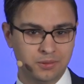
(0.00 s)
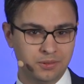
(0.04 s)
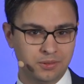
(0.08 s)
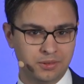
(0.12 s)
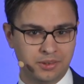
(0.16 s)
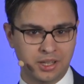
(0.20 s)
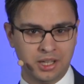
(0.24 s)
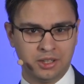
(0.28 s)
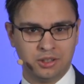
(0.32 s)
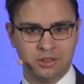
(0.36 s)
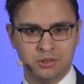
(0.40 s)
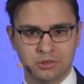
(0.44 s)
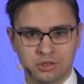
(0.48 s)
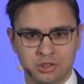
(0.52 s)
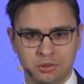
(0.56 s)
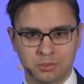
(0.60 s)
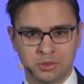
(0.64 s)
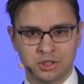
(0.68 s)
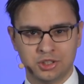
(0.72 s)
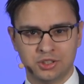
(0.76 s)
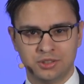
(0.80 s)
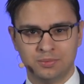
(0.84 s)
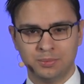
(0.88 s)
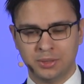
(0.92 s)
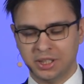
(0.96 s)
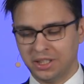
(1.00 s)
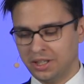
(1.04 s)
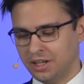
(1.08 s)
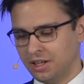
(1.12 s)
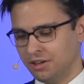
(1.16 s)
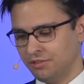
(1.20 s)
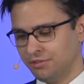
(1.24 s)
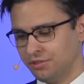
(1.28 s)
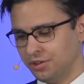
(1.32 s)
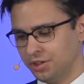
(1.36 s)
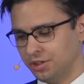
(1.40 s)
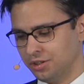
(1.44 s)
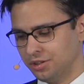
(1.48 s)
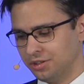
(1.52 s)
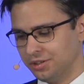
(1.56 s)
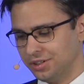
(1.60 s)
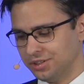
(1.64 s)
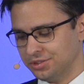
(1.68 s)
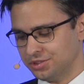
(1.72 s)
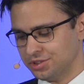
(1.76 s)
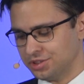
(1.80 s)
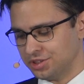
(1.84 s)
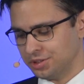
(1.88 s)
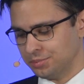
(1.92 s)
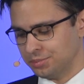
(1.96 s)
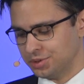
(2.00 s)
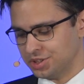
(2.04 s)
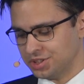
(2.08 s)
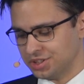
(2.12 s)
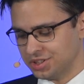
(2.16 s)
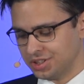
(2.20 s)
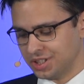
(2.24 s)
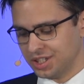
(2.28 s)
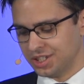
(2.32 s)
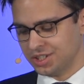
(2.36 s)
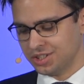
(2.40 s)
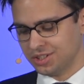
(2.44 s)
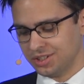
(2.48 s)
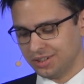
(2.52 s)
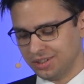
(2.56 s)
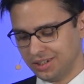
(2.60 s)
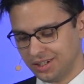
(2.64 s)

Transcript: Thank you so much, Mikhail, for your interesting presentation.